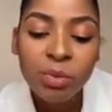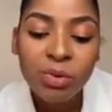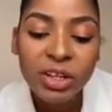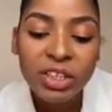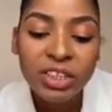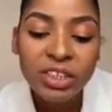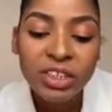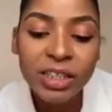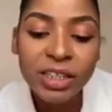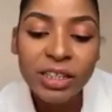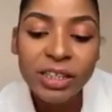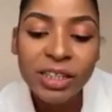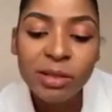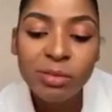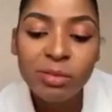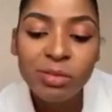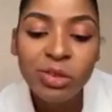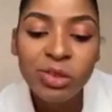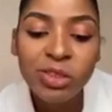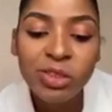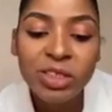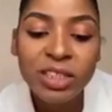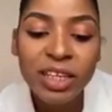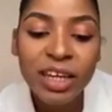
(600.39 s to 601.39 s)
pressured
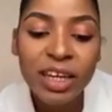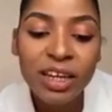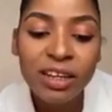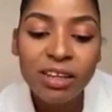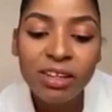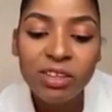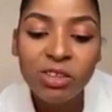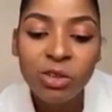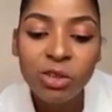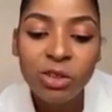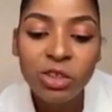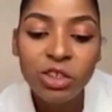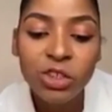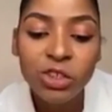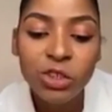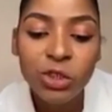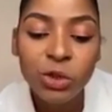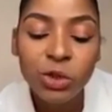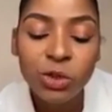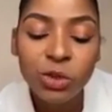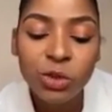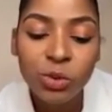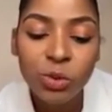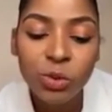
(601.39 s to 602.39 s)
them to say, no, she
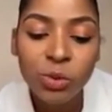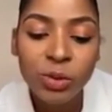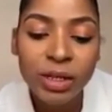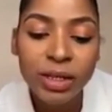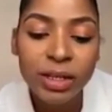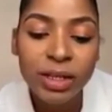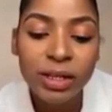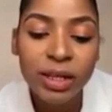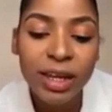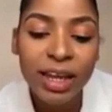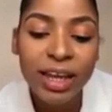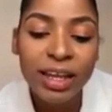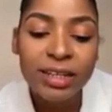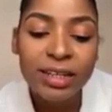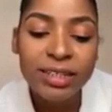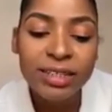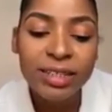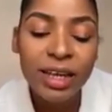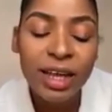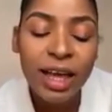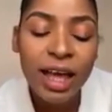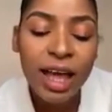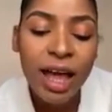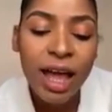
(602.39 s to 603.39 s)
shouldn't win.
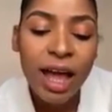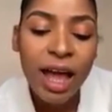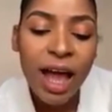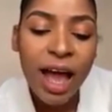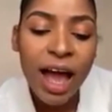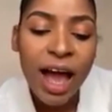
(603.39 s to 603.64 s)
And